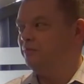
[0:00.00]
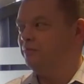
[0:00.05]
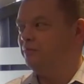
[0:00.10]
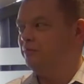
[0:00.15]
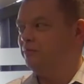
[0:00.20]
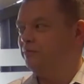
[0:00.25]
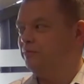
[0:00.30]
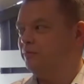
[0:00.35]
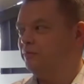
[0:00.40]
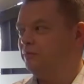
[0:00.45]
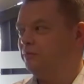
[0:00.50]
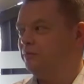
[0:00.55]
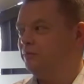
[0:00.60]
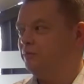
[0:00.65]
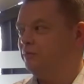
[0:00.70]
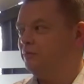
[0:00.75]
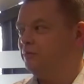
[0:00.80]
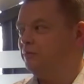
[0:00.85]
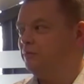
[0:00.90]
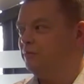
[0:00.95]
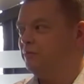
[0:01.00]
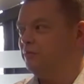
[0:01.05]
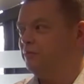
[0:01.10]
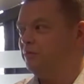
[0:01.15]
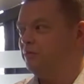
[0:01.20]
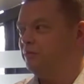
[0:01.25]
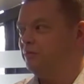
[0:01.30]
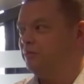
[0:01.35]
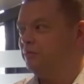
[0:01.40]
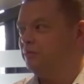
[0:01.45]

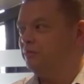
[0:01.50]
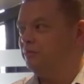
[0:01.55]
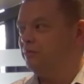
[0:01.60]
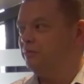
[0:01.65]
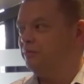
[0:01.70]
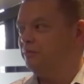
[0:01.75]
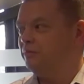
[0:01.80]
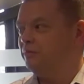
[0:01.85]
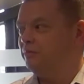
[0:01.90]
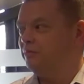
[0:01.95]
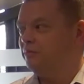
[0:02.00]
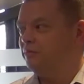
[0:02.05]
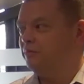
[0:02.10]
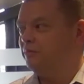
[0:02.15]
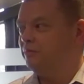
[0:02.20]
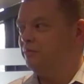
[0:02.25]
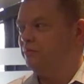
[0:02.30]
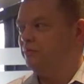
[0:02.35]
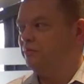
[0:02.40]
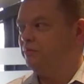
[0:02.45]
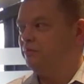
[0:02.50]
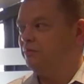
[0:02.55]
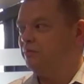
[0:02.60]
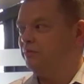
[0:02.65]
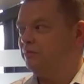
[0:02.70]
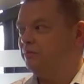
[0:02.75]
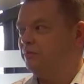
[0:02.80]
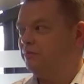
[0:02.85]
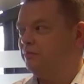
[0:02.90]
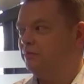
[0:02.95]

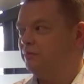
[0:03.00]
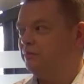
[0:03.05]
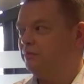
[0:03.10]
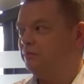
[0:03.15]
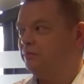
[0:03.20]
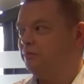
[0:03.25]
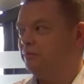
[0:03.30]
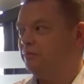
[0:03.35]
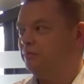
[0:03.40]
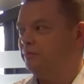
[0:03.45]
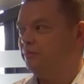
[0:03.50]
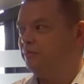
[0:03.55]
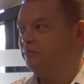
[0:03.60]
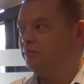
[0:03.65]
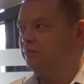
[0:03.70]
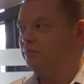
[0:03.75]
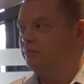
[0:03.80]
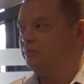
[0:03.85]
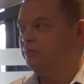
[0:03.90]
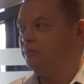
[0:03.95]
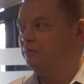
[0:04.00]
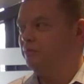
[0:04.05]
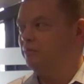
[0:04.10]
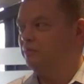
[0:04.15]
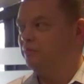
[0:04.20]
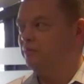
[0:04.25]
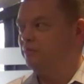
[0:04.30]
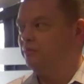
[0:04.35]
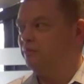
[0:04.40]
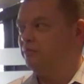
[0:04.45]

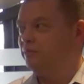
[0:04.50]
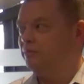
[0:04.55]
The person shown says nothing.